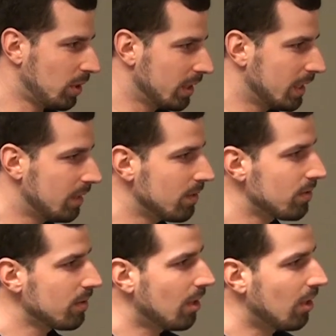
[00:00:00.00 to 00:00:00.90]

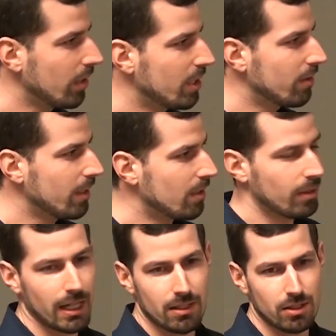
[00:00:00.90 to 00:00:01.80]
plugins, all integrated
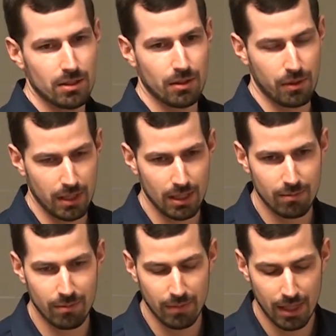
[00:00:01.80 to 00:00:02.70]
right into your
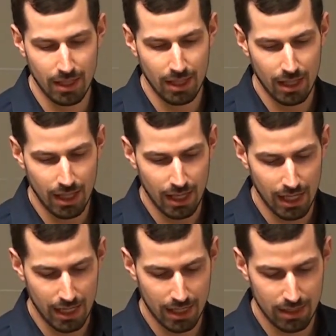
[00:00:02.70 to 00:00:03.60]
theme,
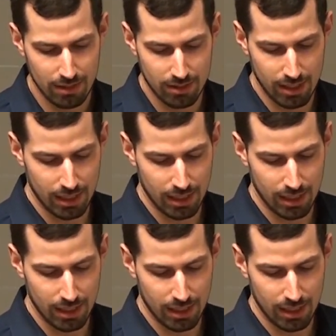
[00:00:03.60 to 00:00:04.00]
and